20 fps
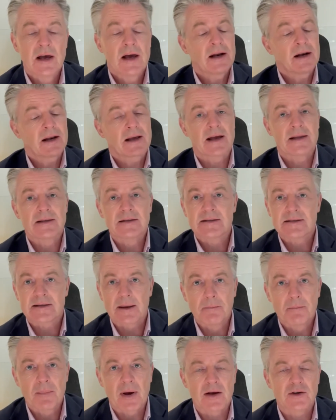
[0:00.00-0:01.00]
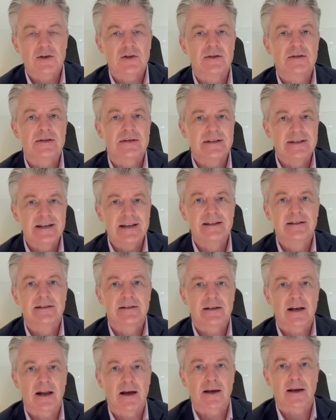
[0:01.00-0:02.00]
and again, some patients
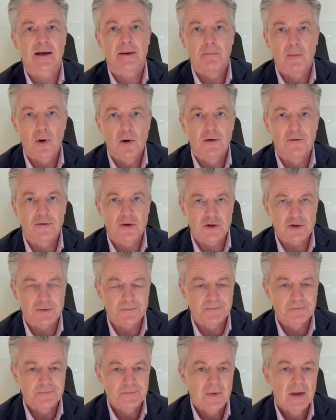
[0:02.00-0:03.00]
didn't like monovision.